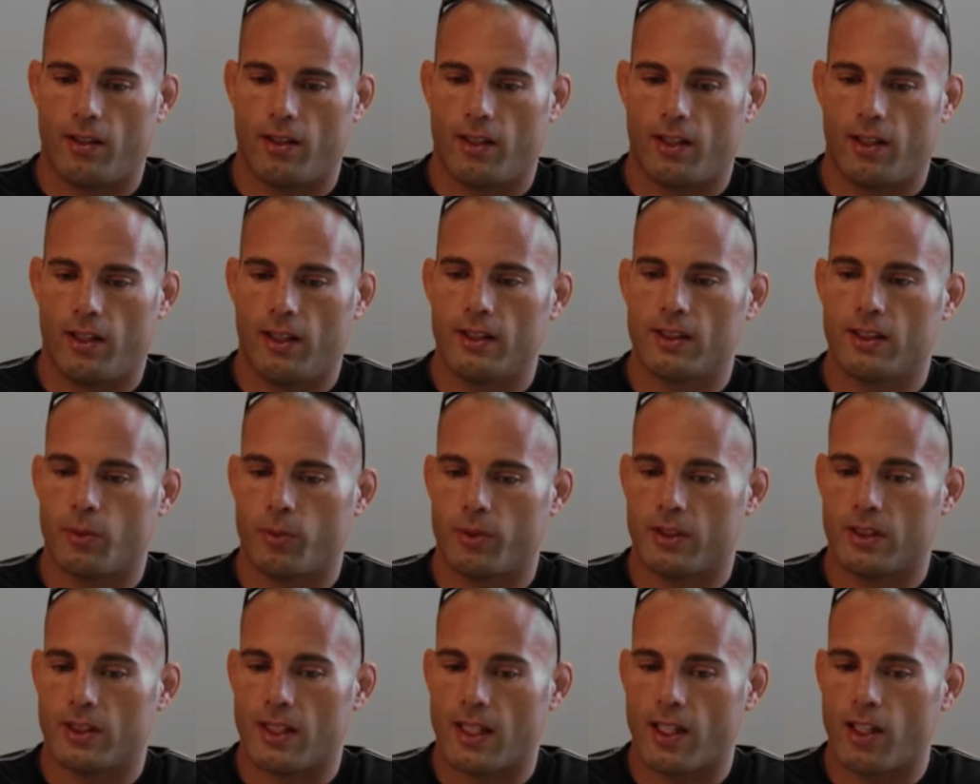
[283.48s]
at least it
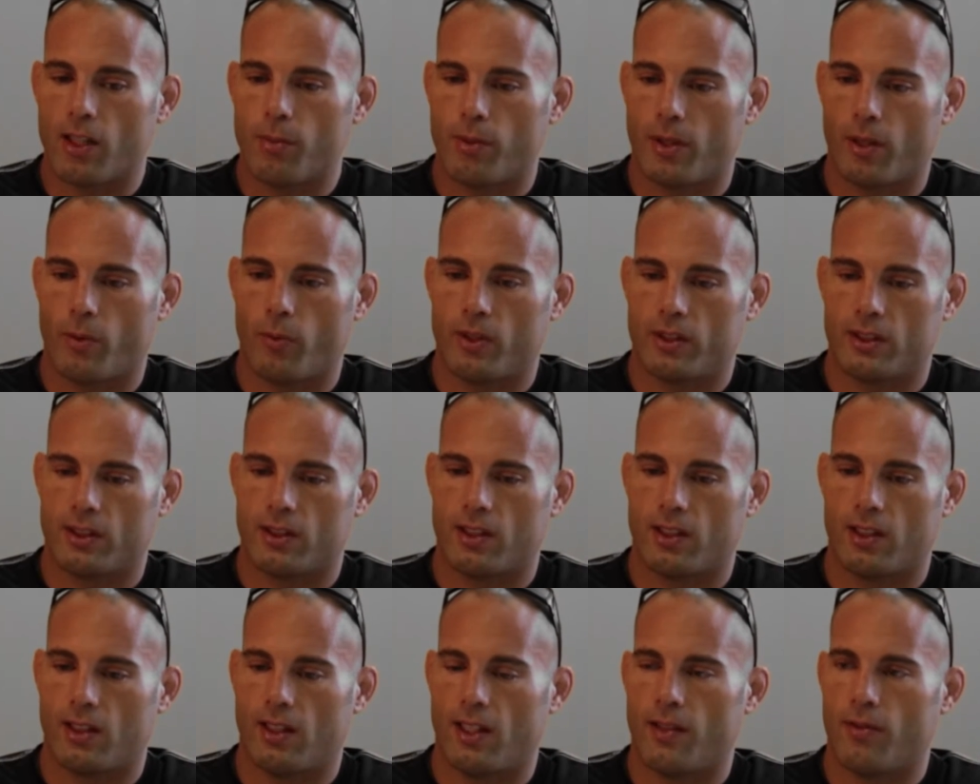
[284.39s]
was there, but it wasn't to
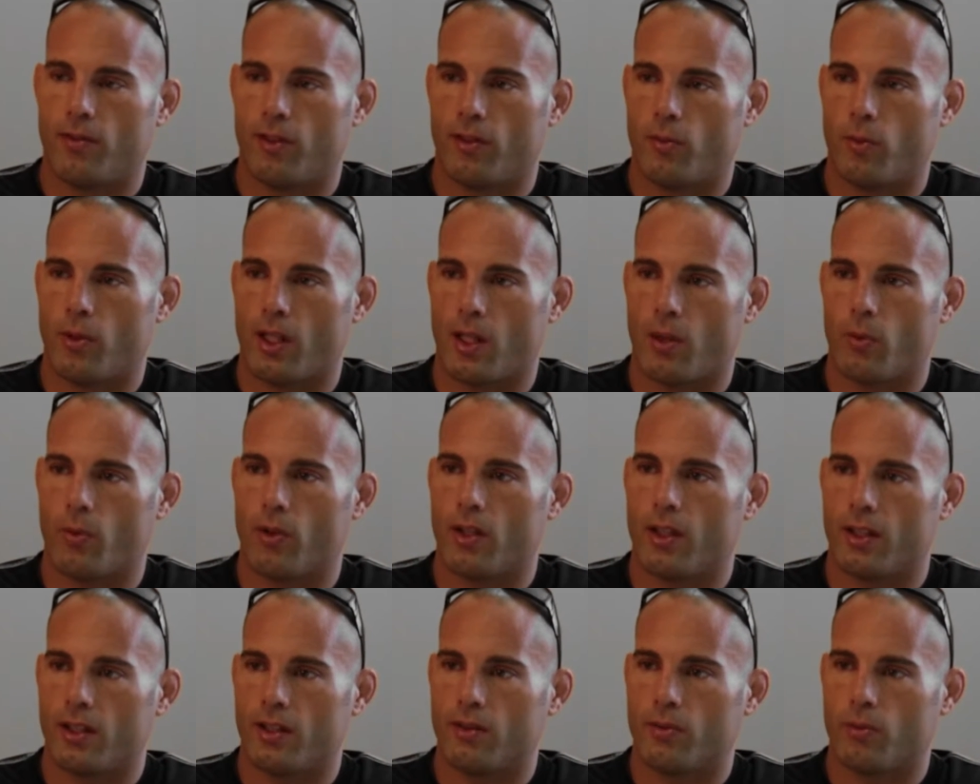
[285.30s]
the level of what I
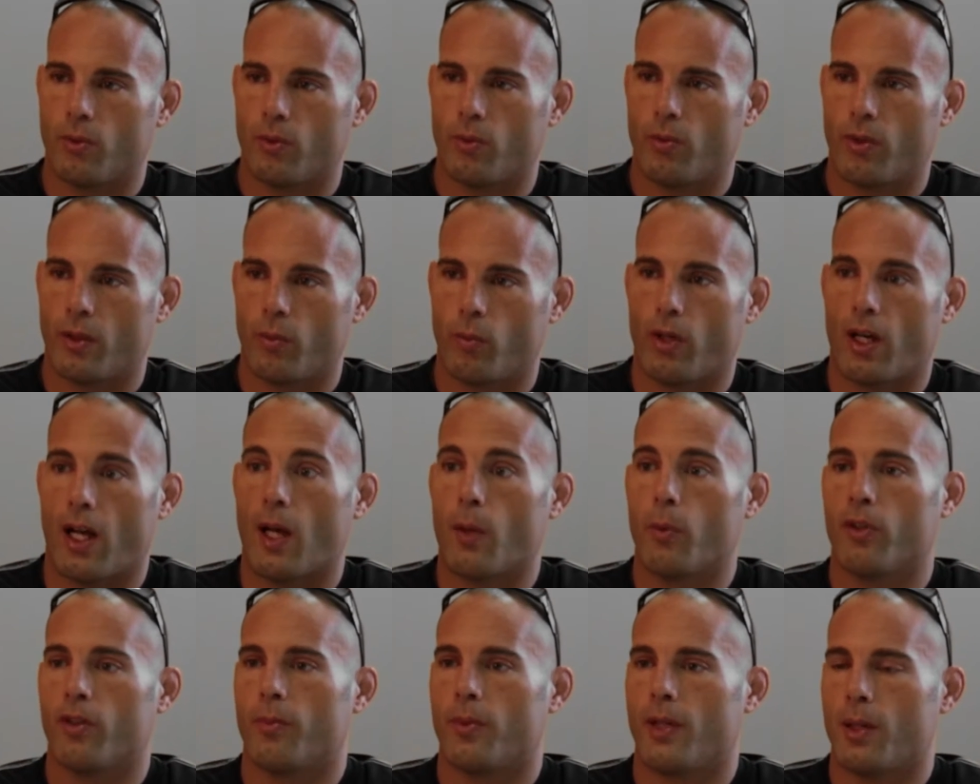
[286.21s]
wanted, what I
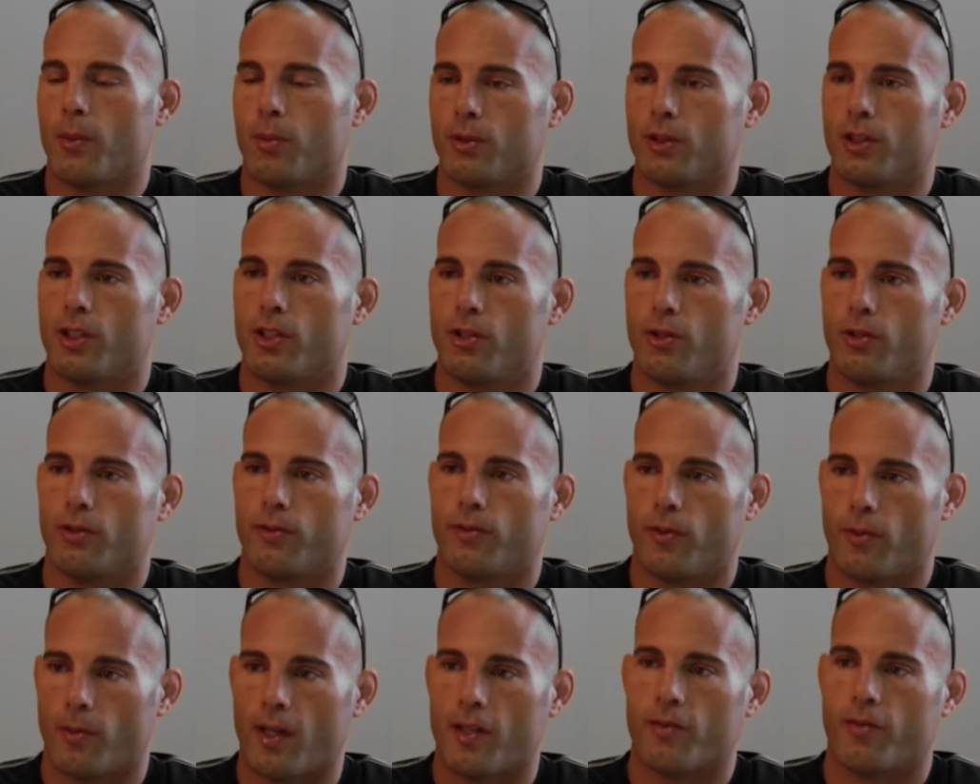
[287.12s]
would have been able to do
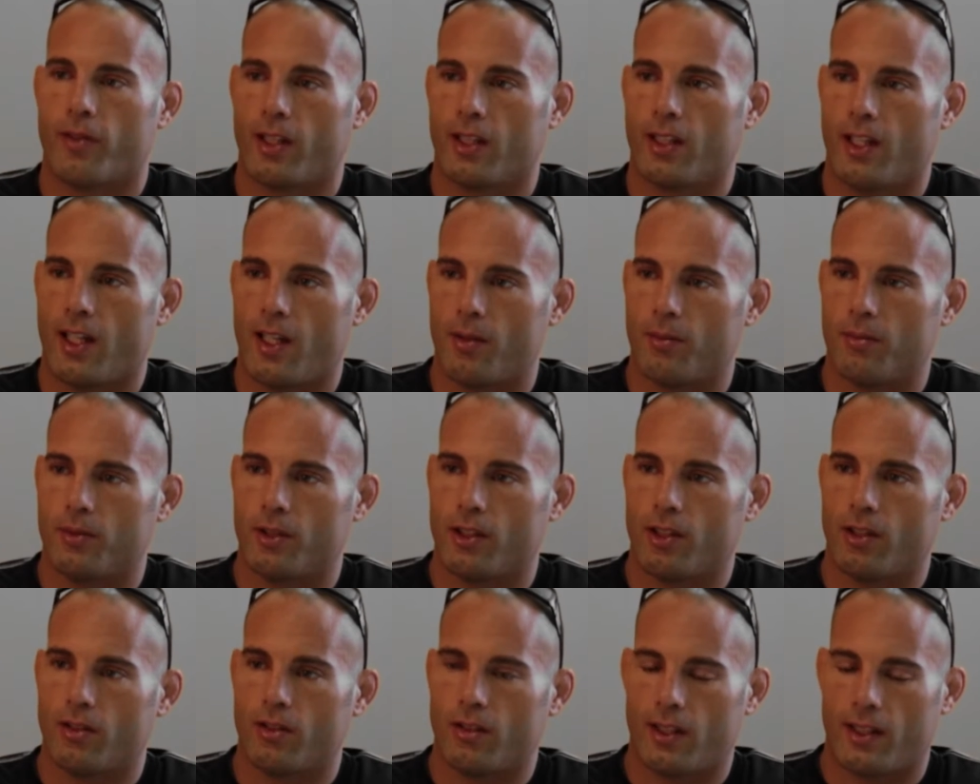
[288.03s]
for my fight camp. You
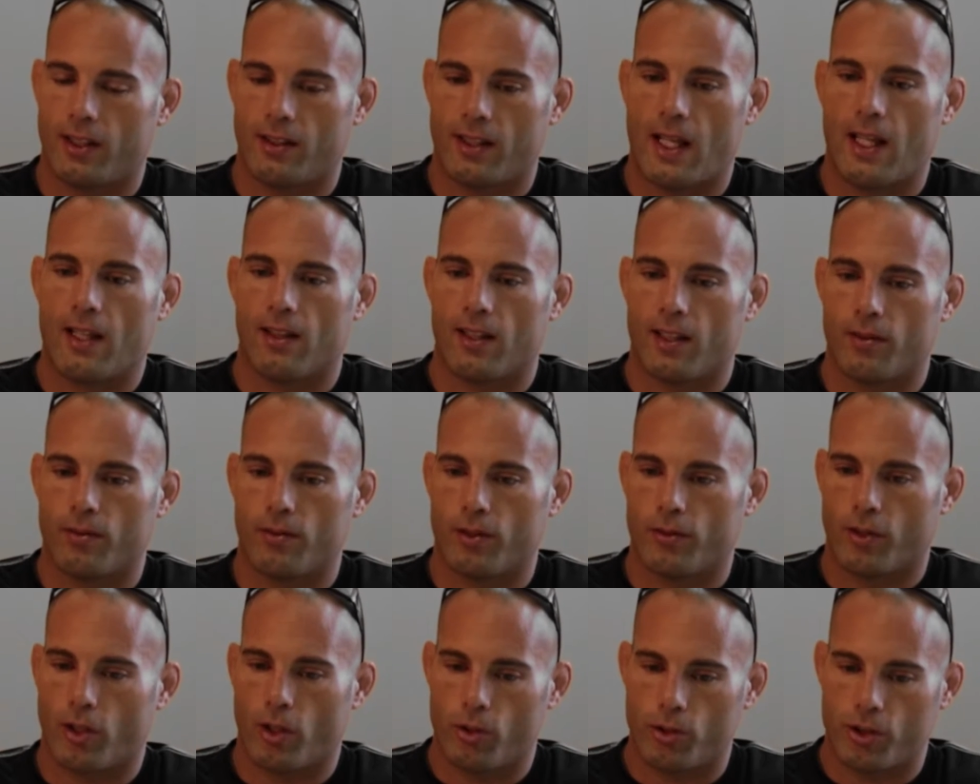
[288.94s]
know, like that
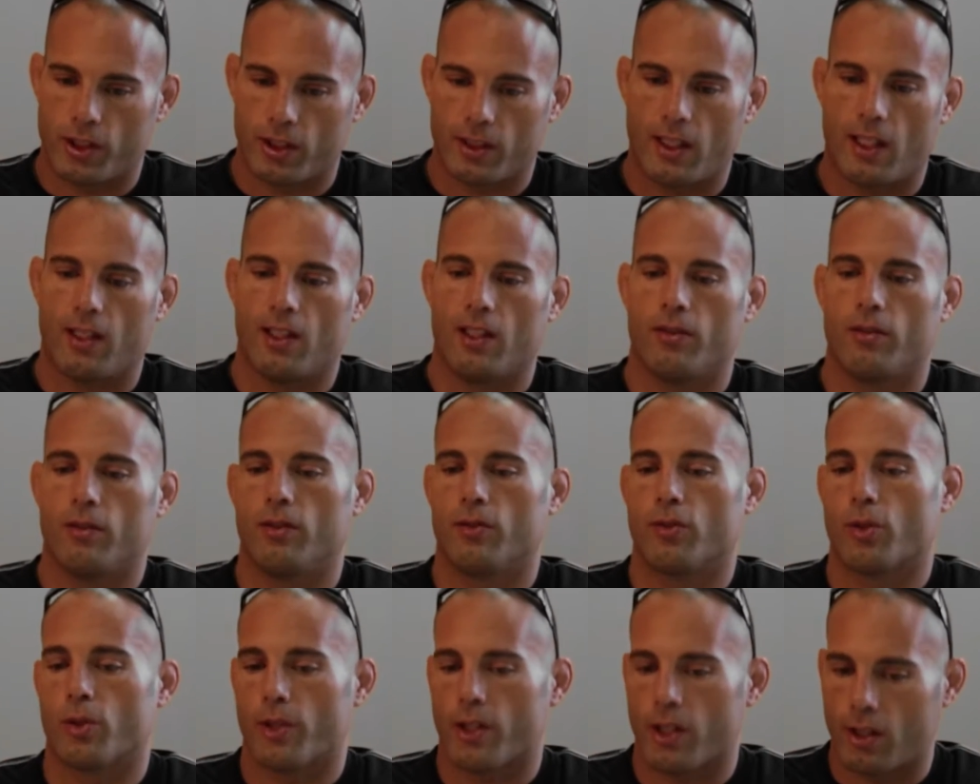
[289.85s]
level of coaching, that level
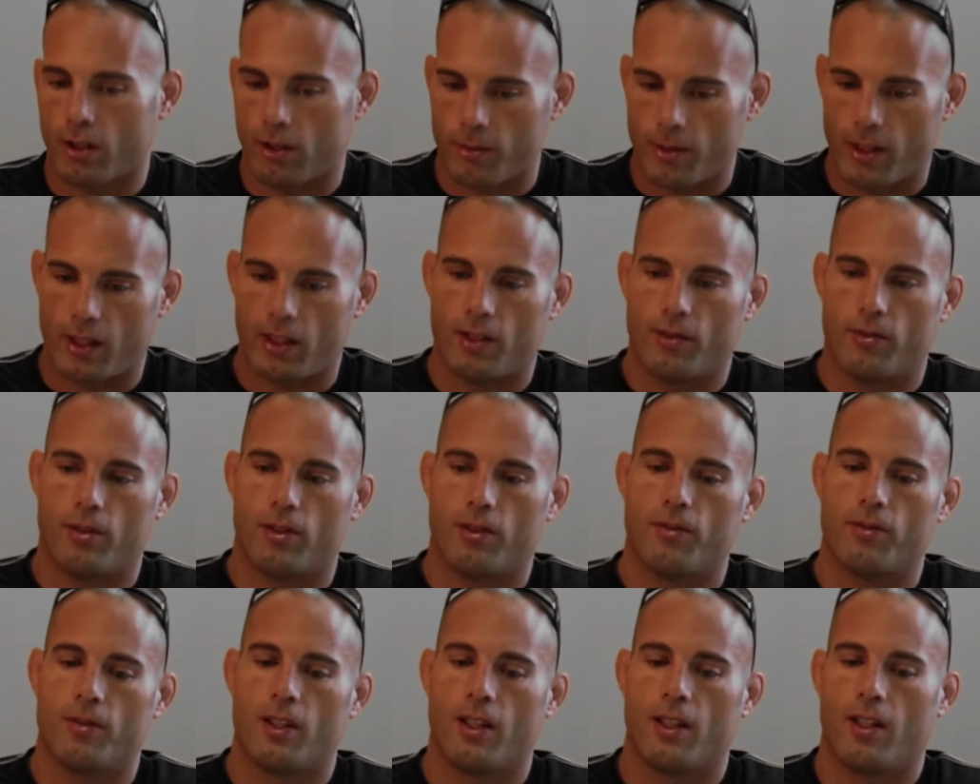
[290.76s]
of curriculum, that level
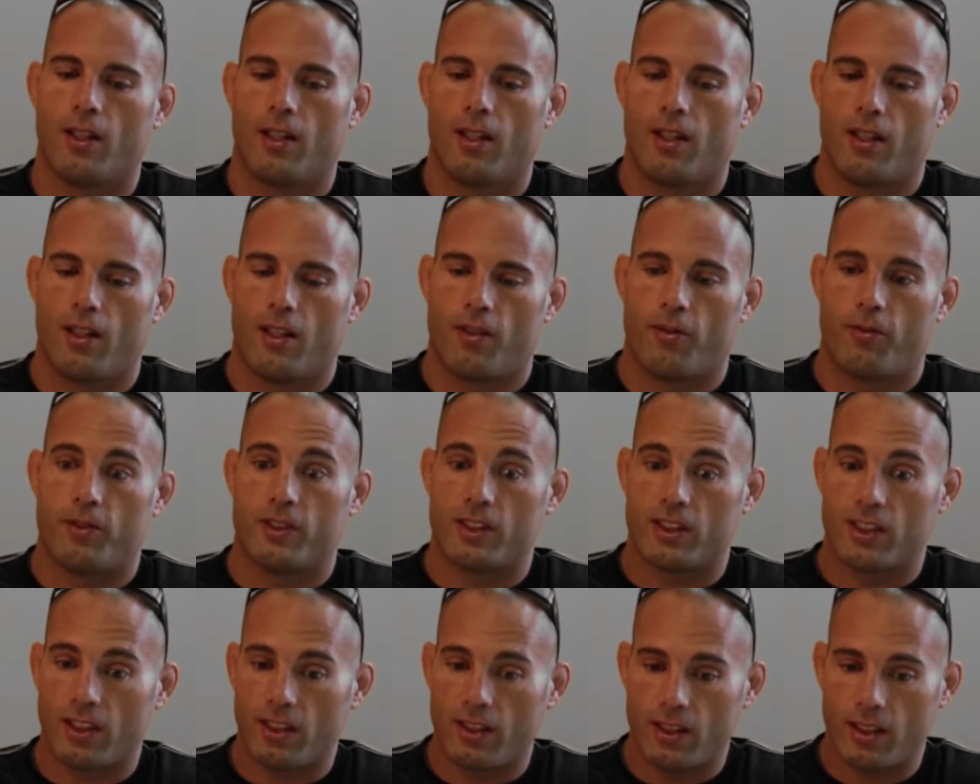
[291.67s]
of
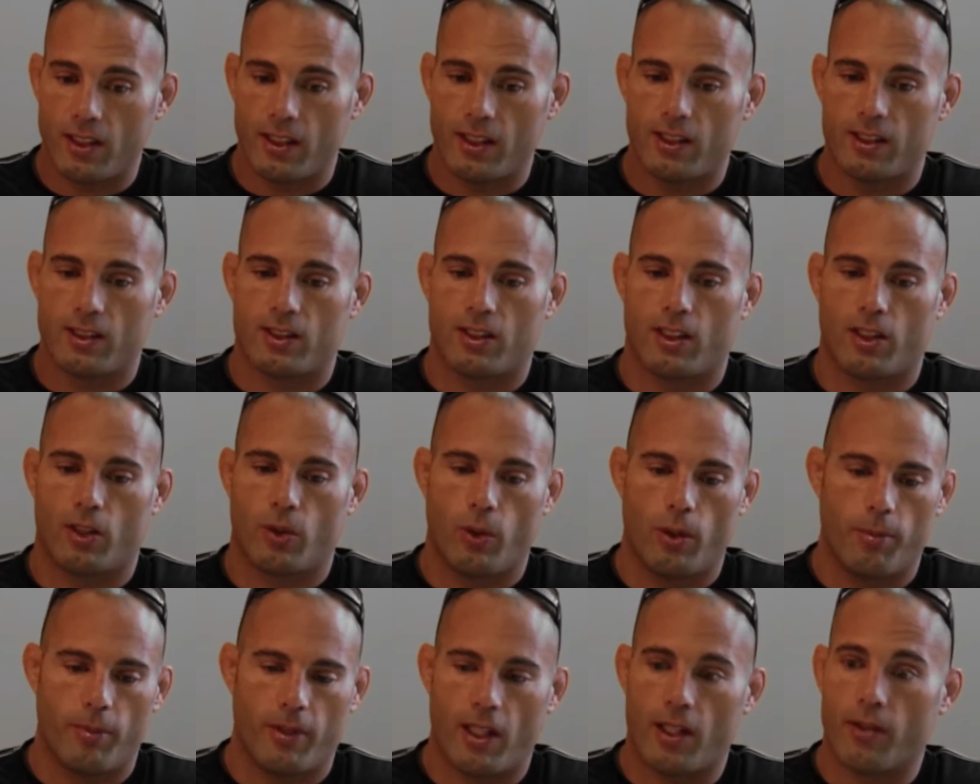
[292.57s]
facilities,
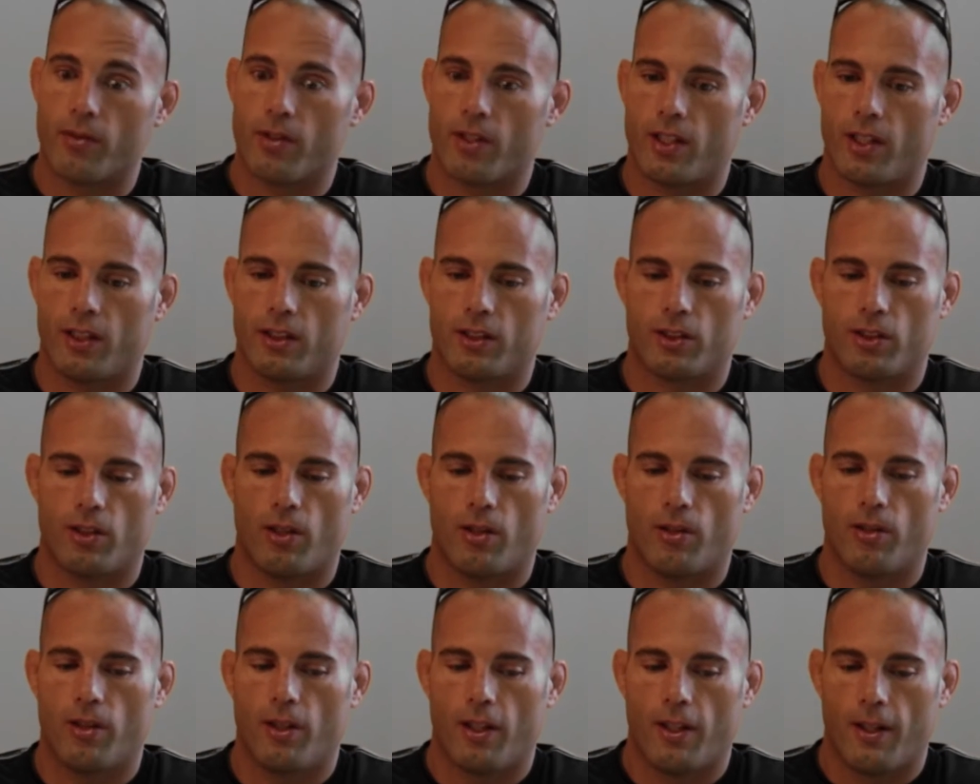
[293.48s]
equipment, everything.
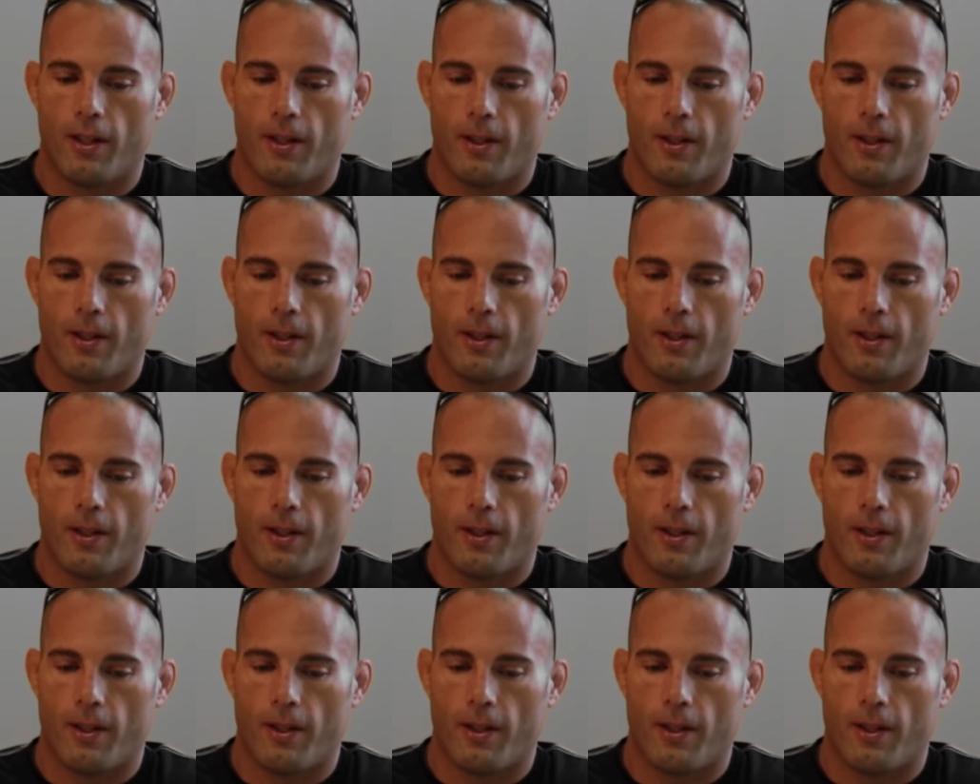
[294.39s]
So